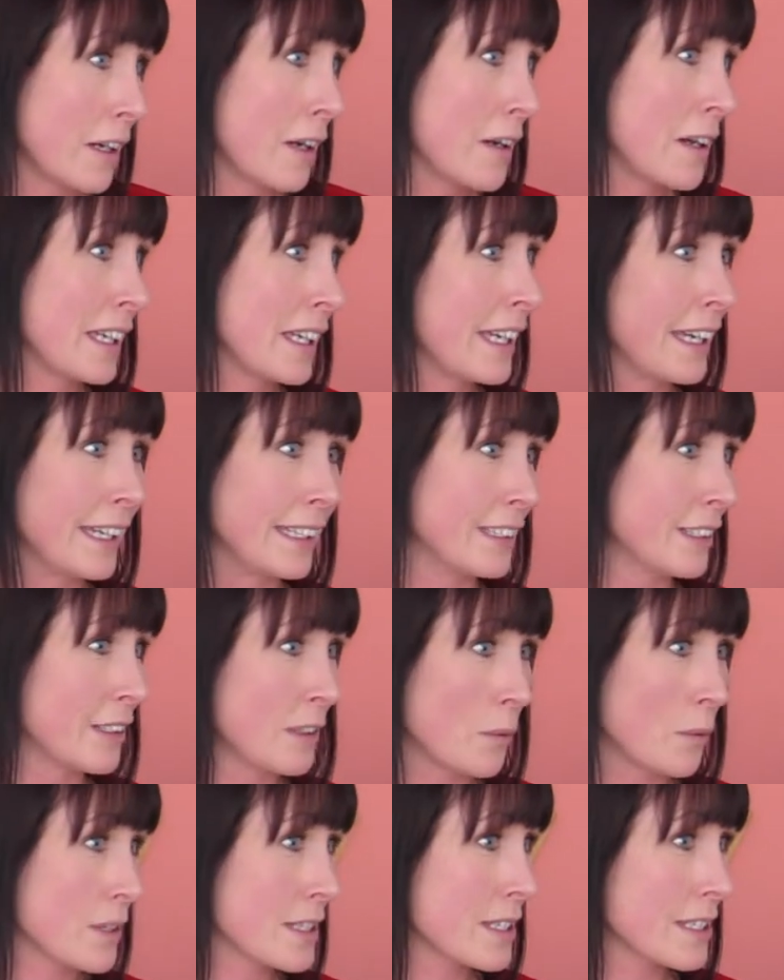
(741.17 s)
Again, it
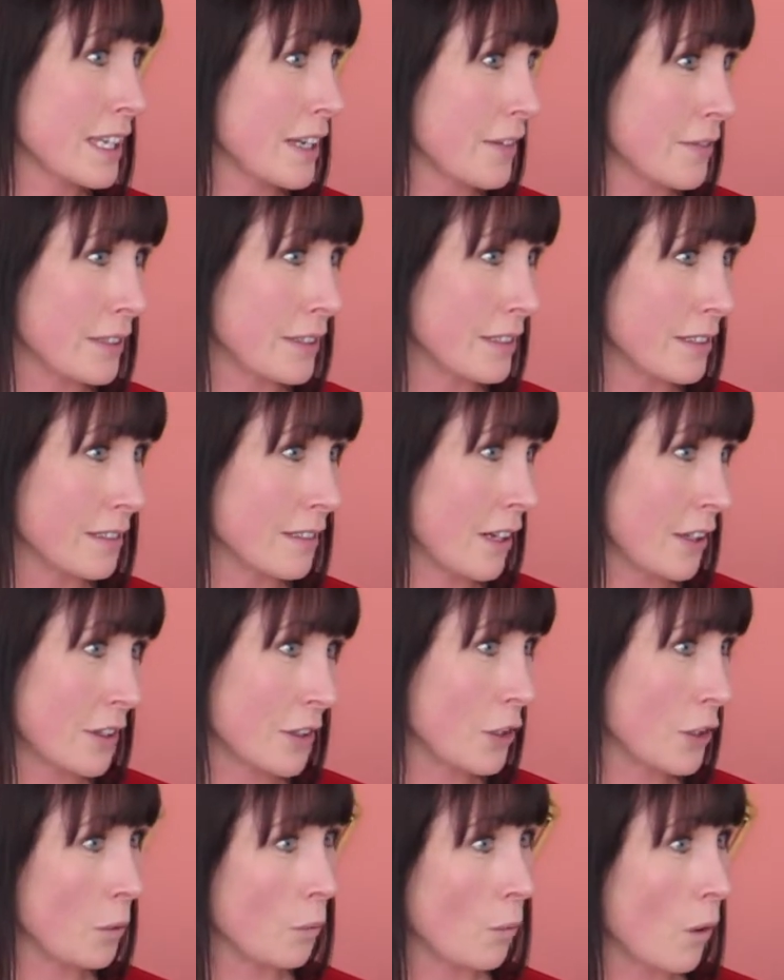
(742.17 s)
wasn't even, I don't
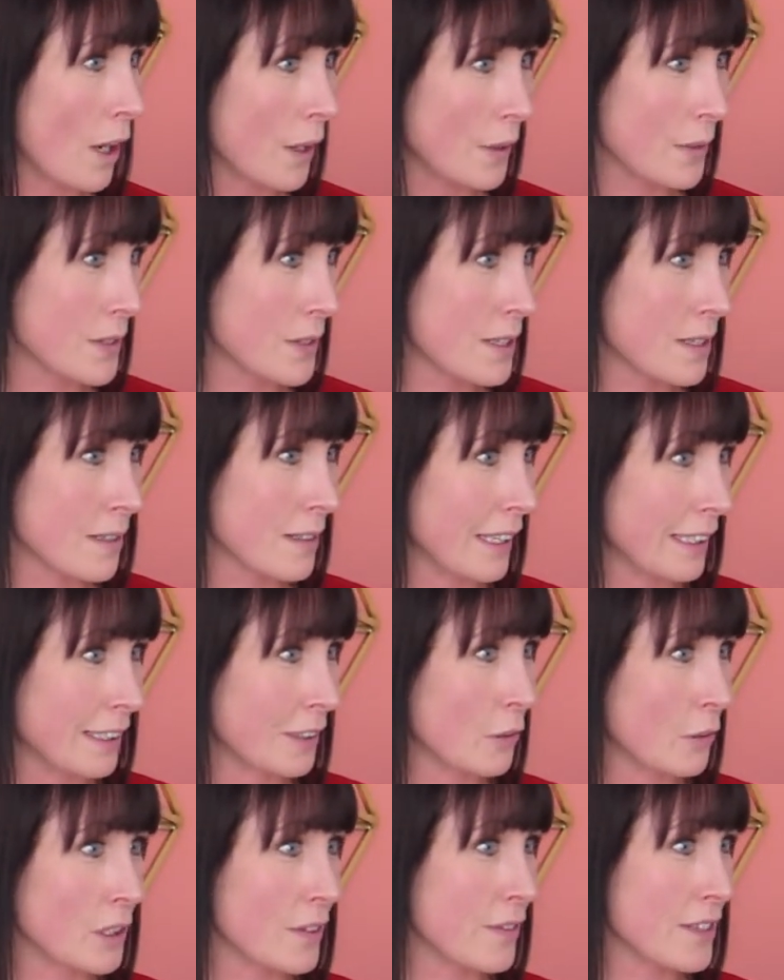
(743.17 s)
know why I was like
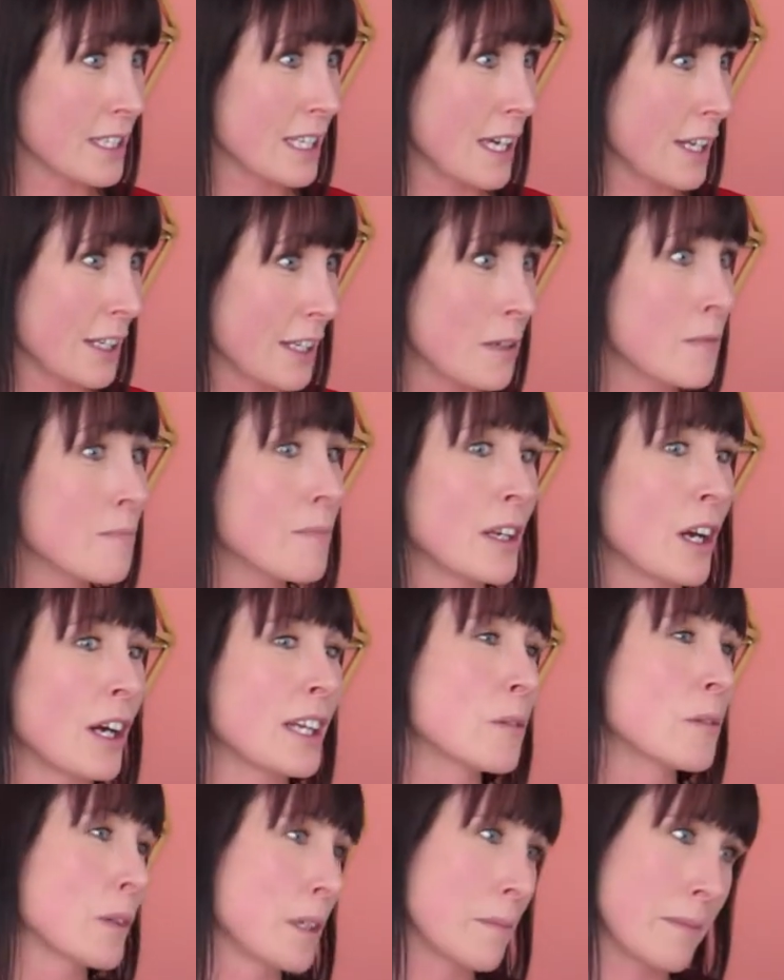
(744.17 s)
all of a sudden, but I
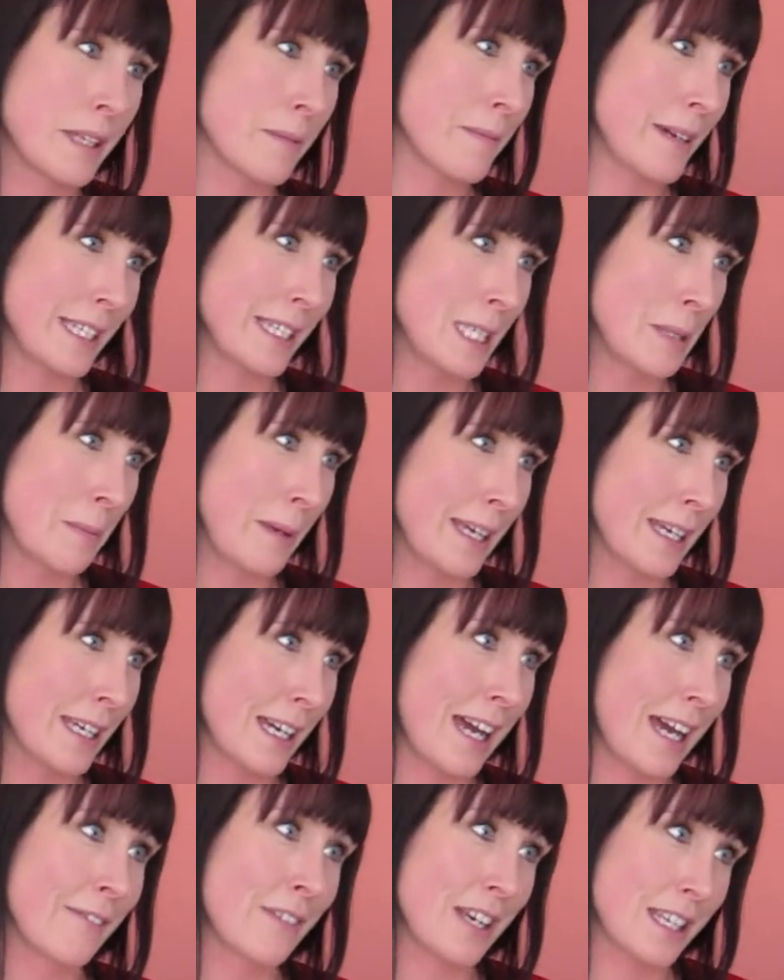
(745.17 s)
didn't want to be the main speaker
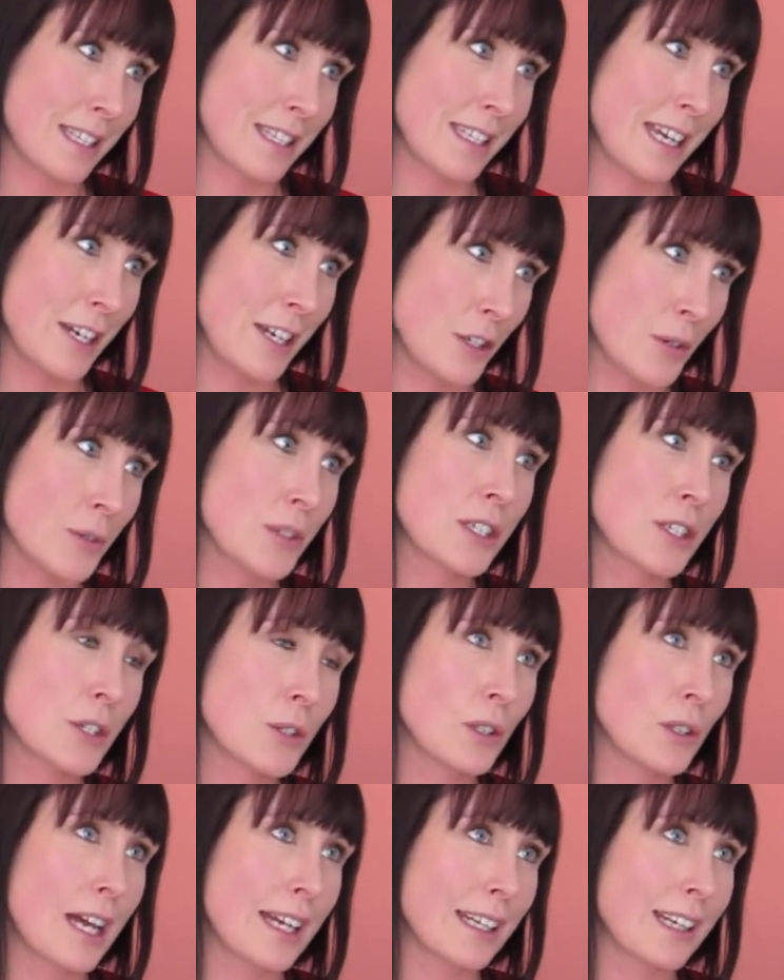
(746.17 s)
at that stage. I was still
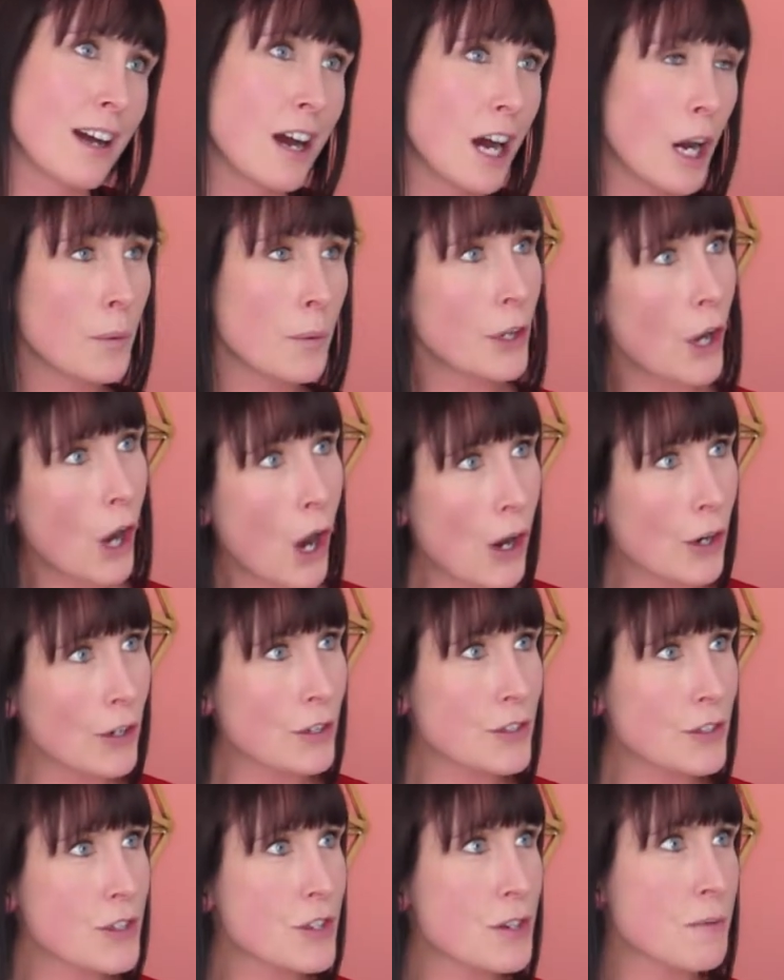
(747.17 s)
like, I want to
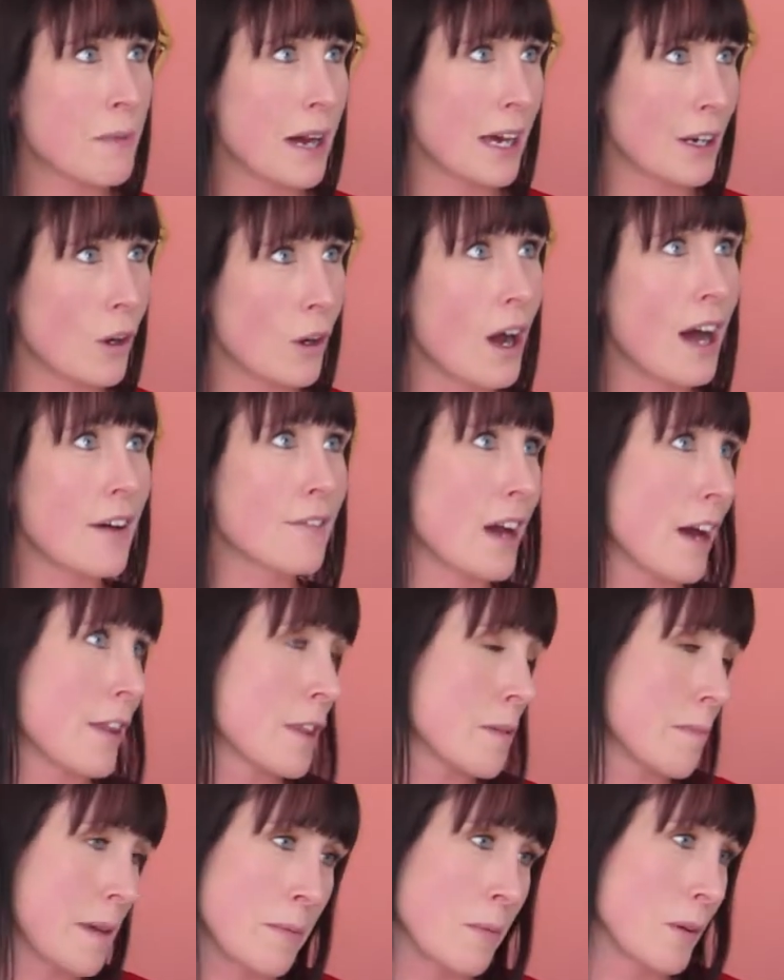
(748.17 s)
host, but I'll have other
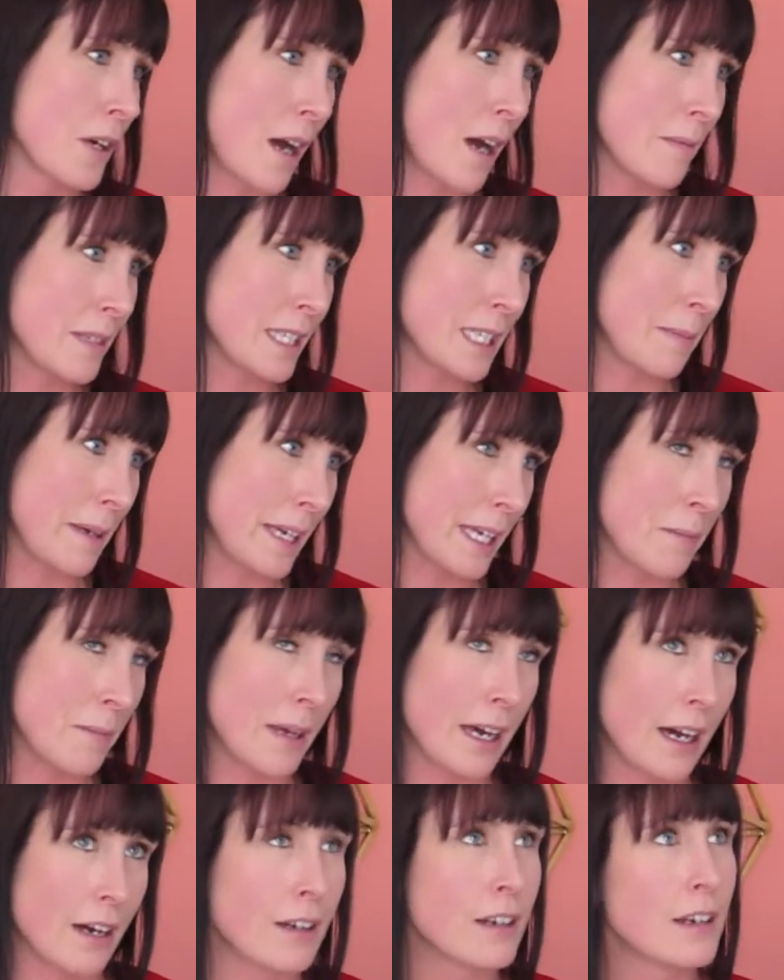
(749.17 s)
people come and speak
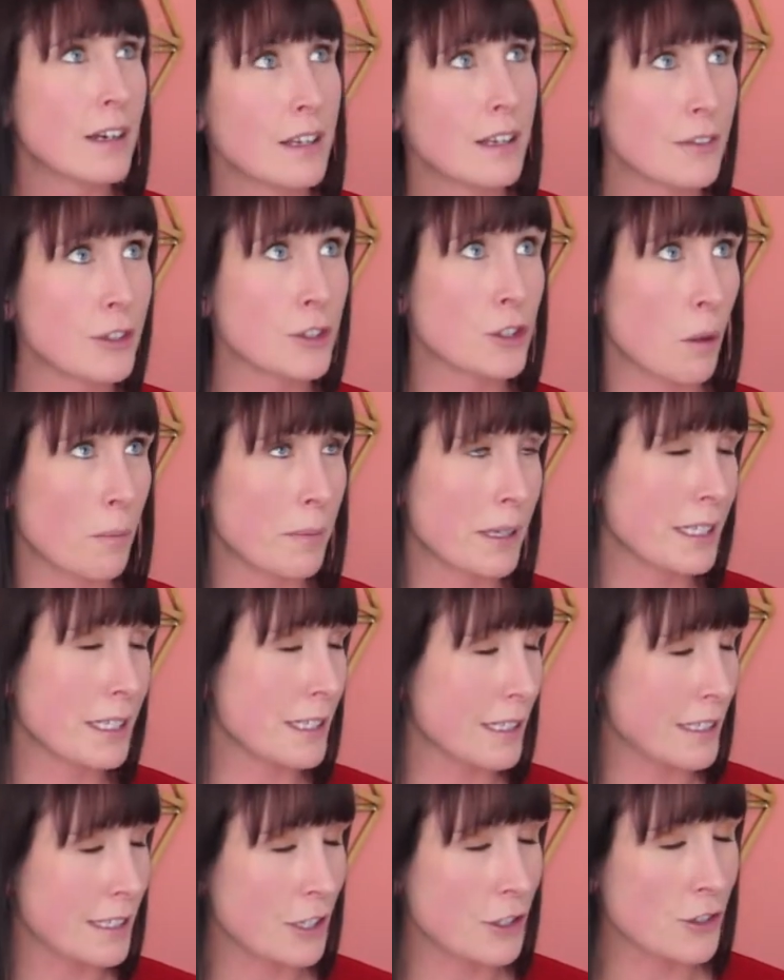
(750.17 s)
about the topics,
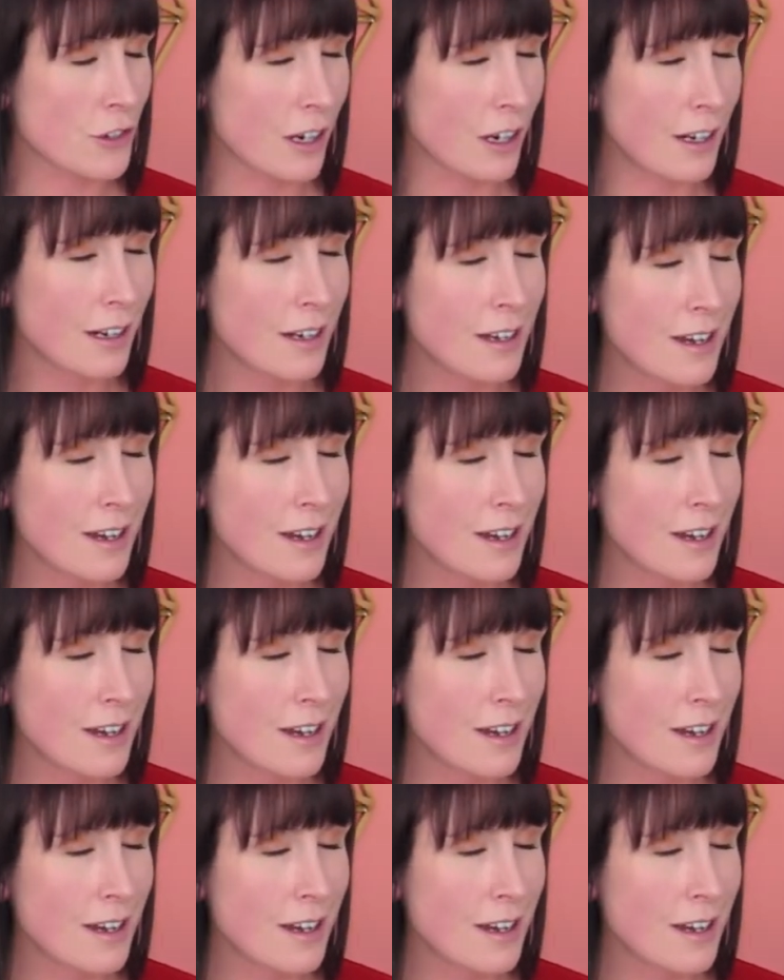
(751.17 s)
etc.